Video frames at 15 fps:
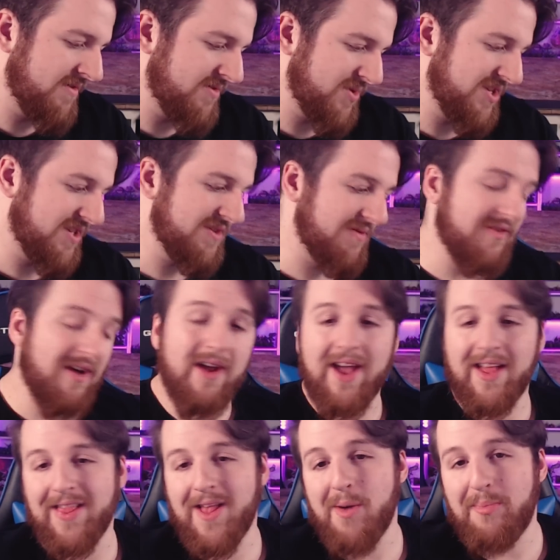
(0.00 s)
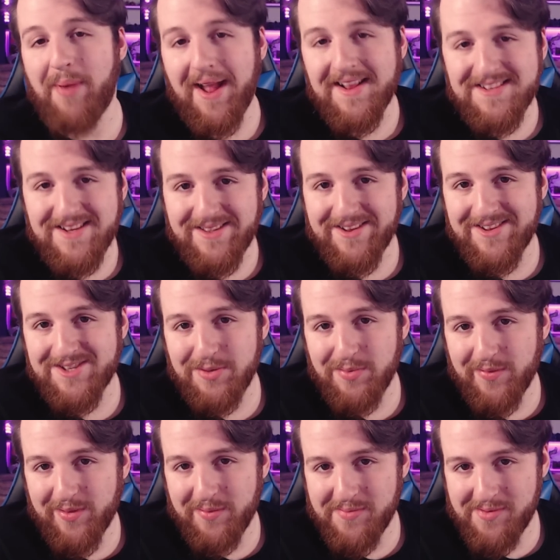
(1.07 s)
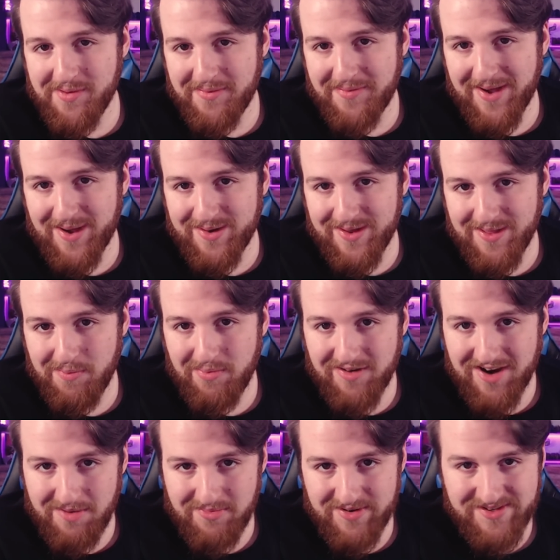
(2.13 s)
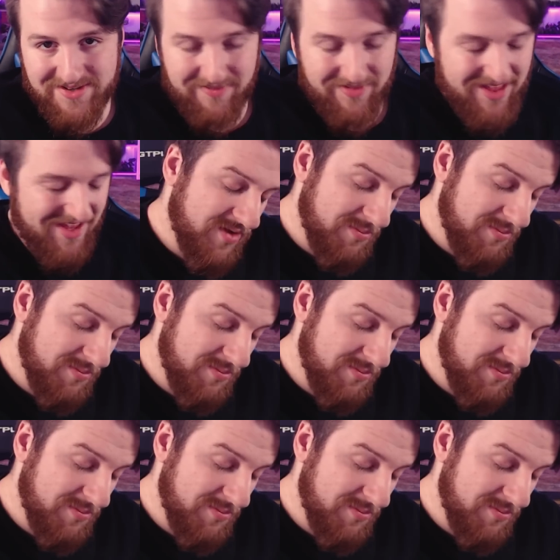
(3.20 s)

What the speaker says: which is a lot better than some of them that we found in the primaries of the